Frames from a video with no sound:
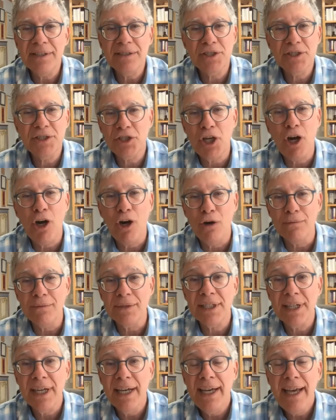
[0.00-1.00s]

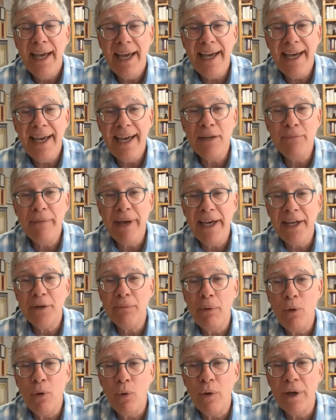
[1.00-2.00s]
Psalms, and he made a
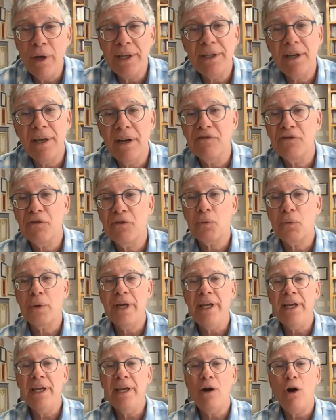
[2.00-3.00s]
point of
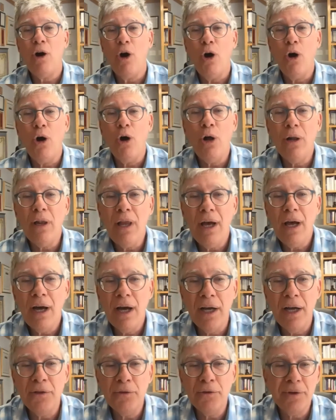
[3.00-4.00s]
reading all
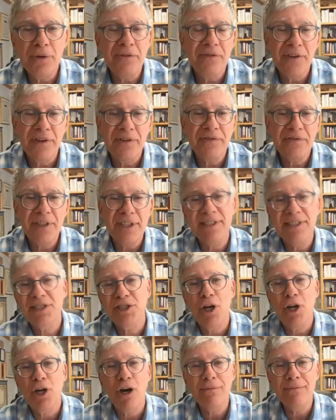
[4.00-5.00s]
150
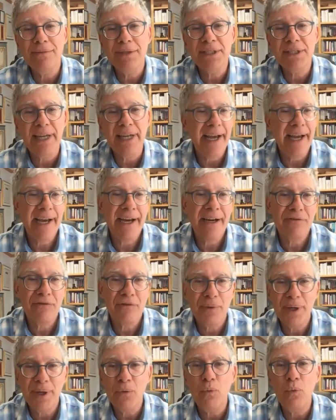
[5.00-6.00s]
Psalms
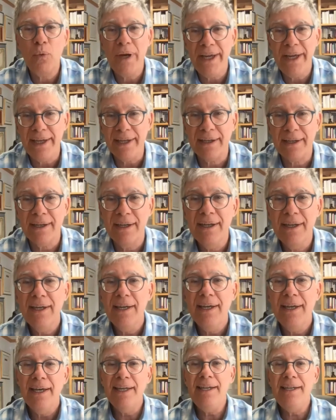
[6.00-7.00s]
every week.
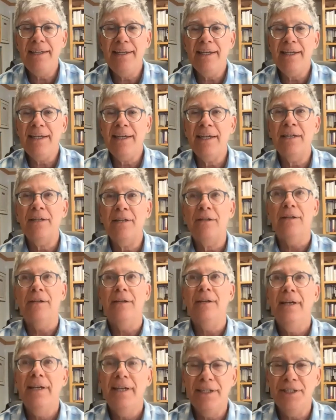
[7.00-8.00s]
And he did it,
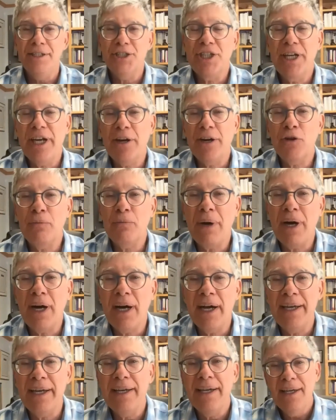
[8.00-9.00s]
he shared,
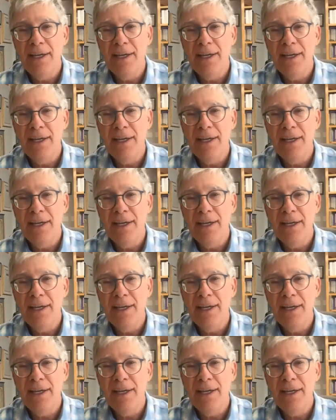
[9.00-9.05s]
by